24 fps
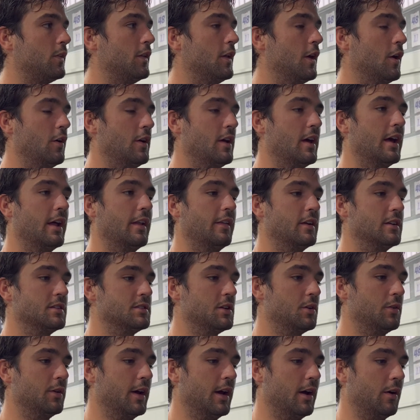No, yeah, there's
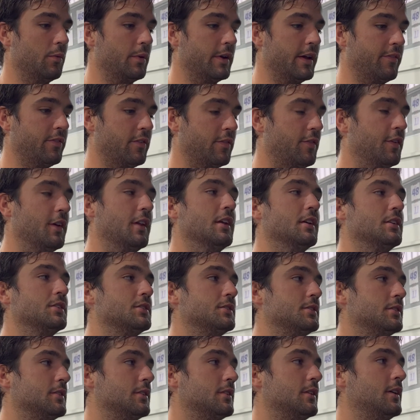no doubt. We have to finish.
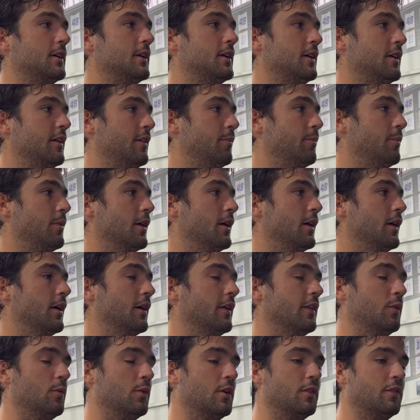Mm-hmm.
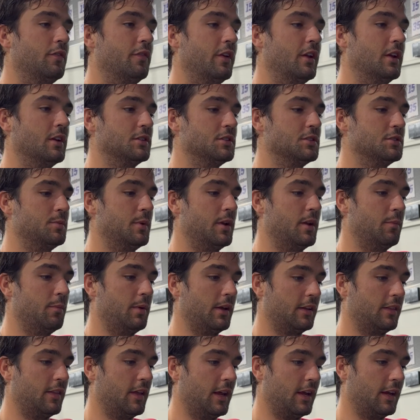The word finish has been a
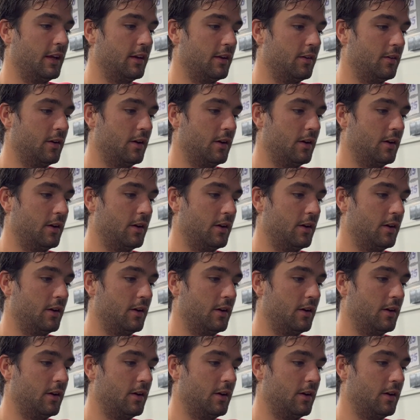big thing.